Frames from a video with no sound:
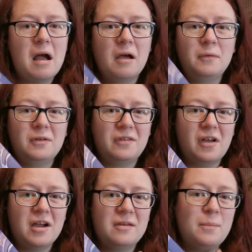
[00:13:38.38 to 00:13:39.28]
I will
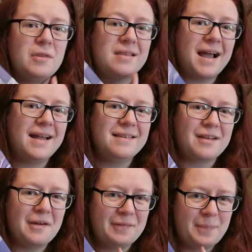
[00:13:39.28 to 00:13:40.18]
decide, but that is
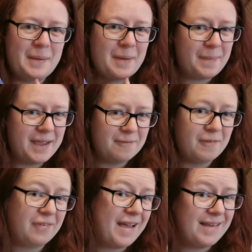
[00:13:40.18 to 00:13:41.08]
going to be my pick
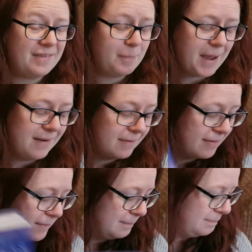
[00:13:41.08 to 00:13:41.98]
for set in
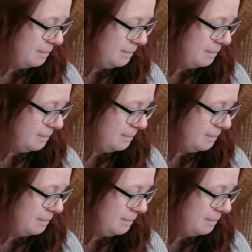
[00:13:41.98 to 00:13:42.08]
space.